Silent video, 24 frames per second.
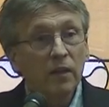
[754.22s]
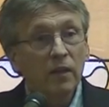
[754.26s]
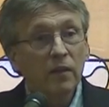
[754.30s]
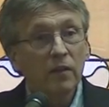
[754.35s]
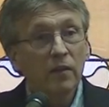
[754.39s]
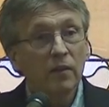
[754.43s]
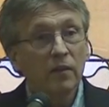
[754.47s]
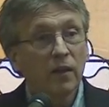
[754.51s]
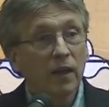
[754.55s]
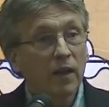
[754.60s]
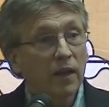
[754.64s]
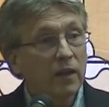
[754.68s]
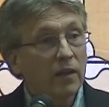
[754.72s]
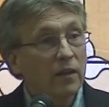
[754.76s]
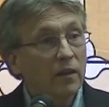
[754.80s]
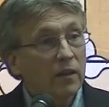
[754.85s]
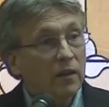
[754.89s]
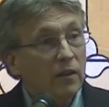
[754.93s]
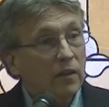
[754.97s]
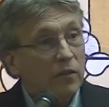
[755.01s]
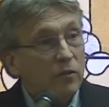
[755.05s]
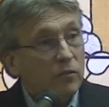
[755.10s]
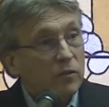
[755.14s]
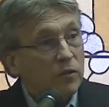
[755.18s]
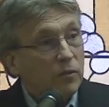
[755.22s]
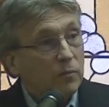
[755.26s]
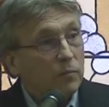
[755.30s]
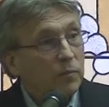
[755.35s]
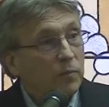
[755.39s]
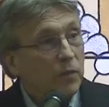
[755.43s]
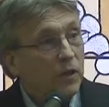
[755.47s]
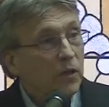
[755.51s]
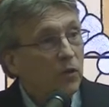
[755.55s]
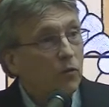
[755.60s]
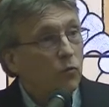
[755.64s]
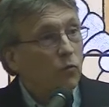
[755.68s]
then there was a
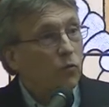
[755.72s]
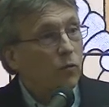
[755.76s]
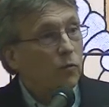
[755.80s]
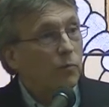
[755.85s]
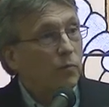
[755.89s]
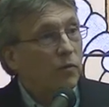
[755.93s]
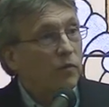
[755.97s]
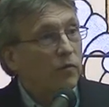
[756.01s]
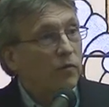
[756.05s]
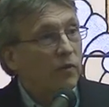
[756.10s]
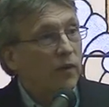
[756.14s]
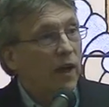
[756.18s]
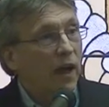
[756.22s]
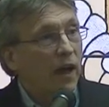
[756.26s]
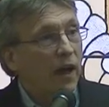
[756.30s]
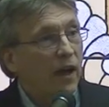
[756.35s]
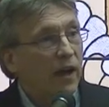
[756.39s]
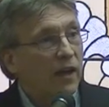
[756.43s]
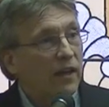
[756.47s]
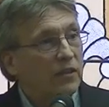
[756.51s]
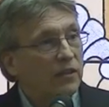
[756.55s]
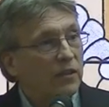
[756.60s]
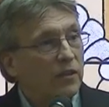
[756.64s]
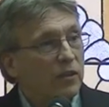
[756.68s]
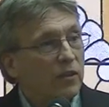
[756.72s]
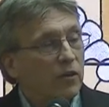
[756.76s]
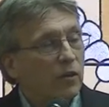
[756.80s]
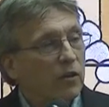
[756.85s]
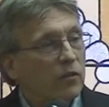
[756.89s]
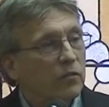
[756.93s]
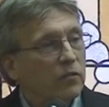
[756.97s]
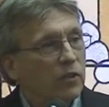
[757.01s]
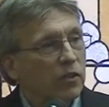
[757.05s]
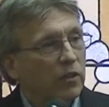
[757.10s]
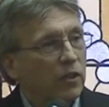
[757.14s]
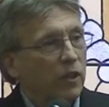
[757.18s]
big group of guys, and all of
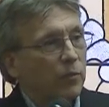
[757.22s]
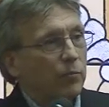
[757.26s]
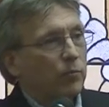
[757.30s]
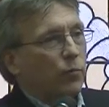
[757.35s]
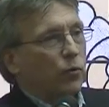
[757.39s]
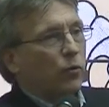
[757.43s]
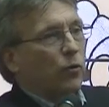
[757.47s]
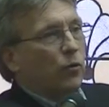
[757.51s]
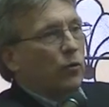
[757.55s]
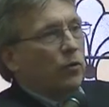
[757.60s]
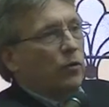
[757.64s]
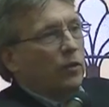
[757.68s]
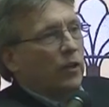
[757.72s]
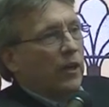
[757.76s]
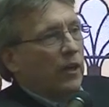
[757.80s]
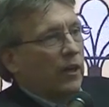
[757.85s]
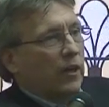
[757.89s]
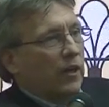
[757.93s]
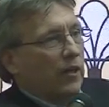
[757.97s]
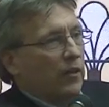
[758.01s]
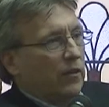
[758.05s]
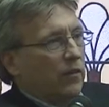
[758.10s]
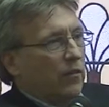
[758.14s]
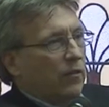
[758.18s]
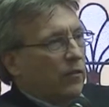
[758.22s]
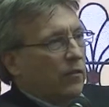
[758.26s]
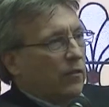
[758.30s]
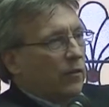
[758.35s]
a sudden they pulled on